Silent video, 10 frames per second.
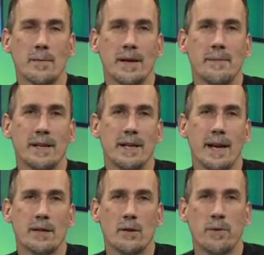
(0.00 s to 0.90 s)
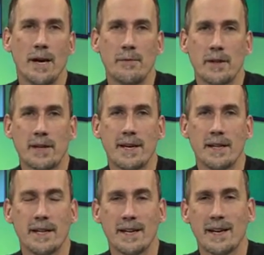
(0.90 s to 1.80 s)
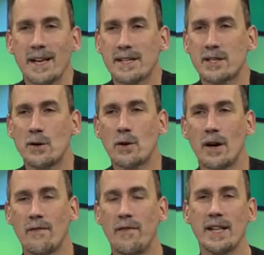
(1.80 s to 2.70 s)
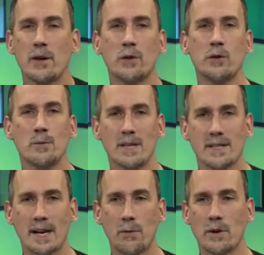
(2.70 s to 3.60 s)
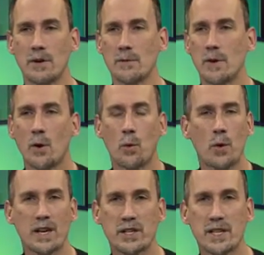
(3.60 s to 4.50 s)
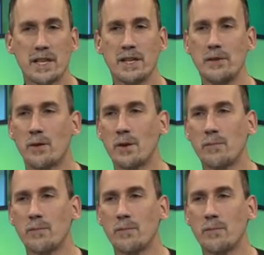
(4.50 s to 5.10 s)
but I mean, he had no problem with killing his so-called fellow humans that were Russian or